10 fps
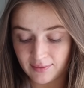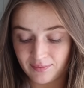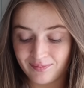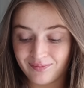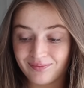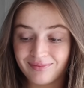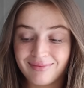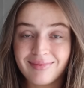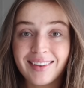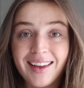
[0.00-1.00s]

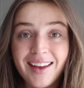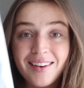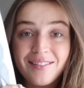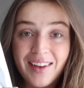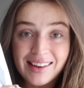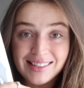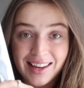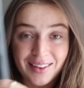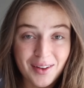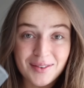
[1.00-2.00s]
Face
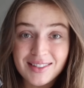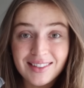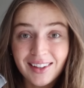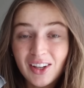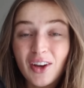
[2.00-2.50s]
halos.